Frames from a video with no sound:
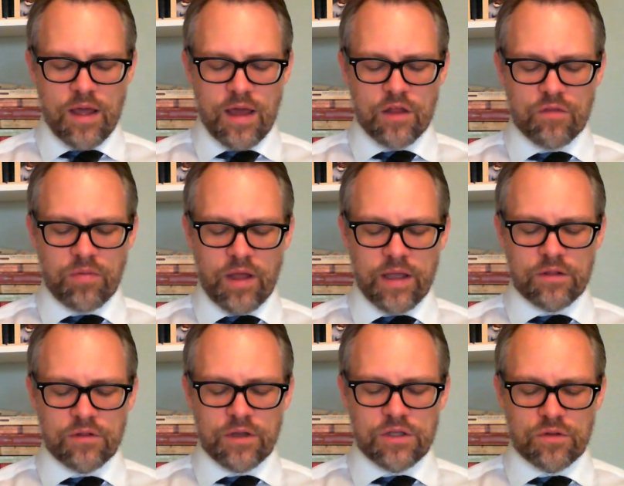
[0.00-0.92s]
as
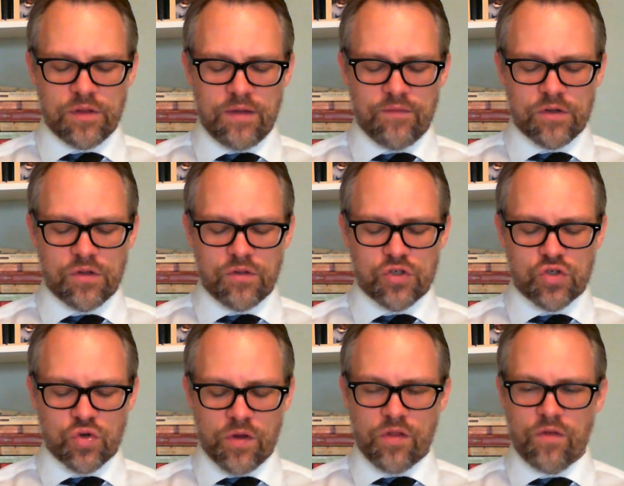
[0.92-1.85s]
blindly to leave it to the
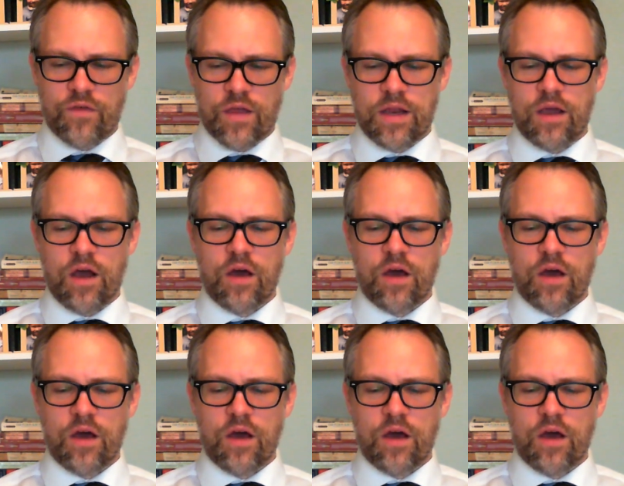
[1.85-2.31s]
choice of any